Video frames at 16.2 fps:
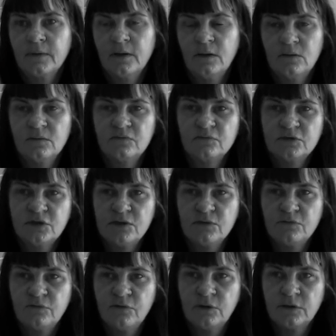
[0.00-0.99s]
Oh,
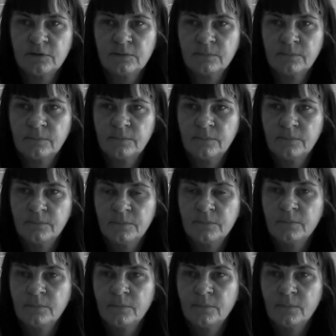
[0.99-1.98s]
terrifying.
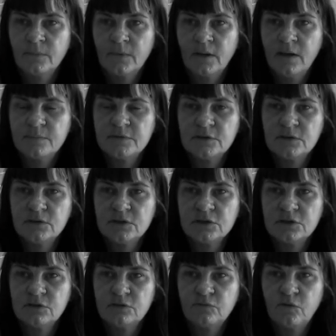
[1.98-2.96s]
Absolutely
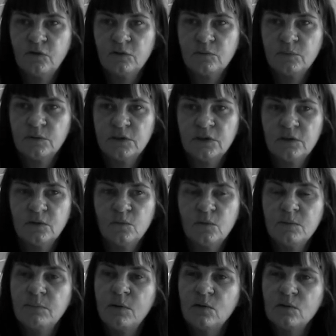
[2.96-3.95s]
terrifying. But,
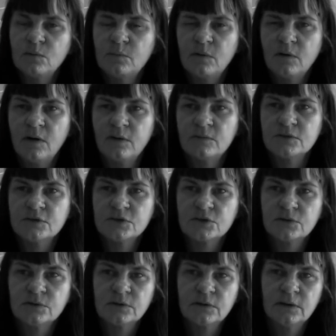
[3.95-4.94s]
we're bolder, brighter and
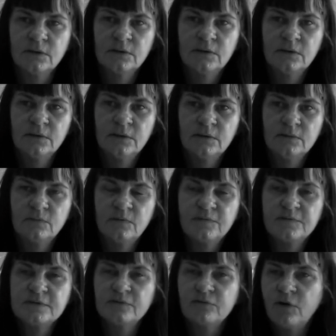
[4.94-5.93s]
stronger.
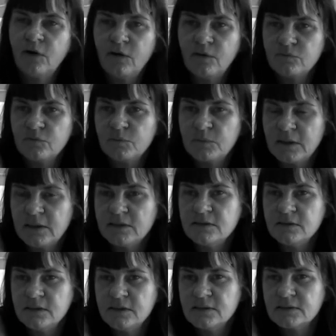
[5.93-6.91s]
We've survived many
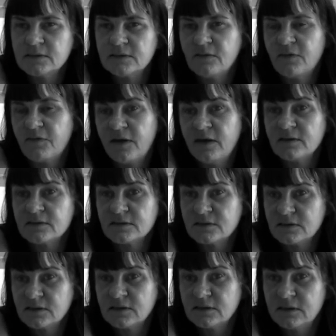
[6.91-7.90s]
years and
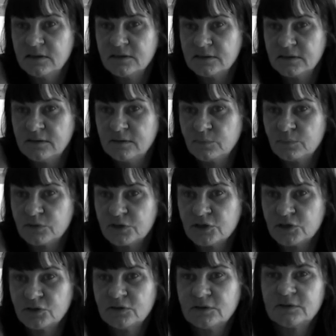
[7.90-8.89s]
thousands of years in
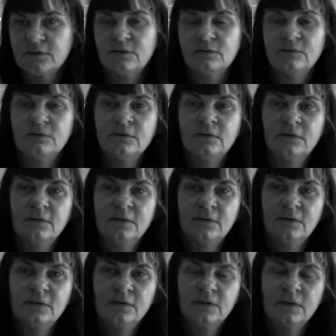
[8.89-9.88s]
oppression, so...
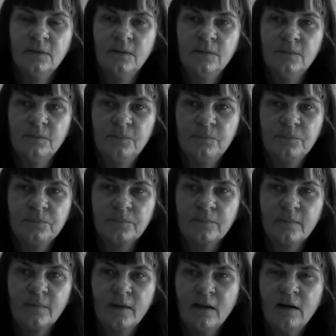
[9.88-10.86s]

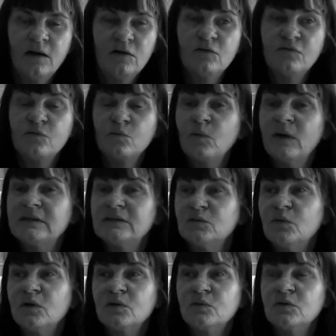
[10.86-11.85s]
I often
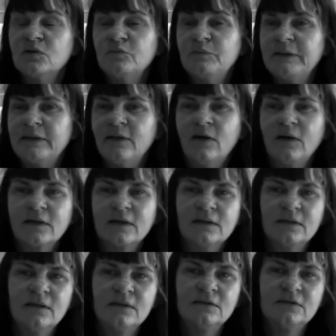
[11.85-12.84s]
wonder what it would have been like
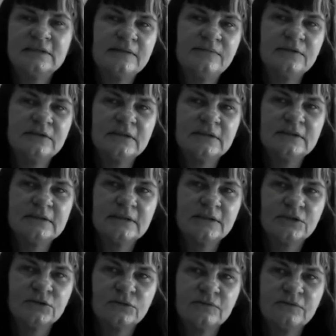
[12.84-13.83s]
in the 17th
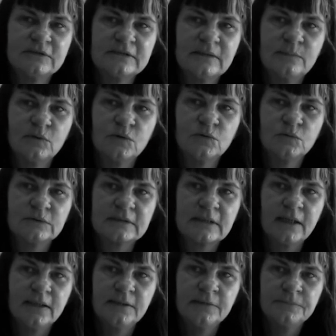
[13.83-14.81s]
century for someone who was
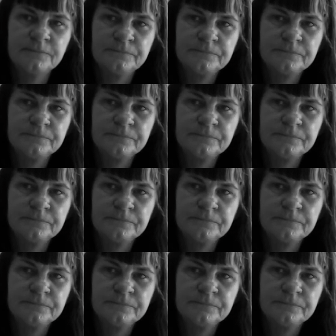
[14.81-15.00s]
gay.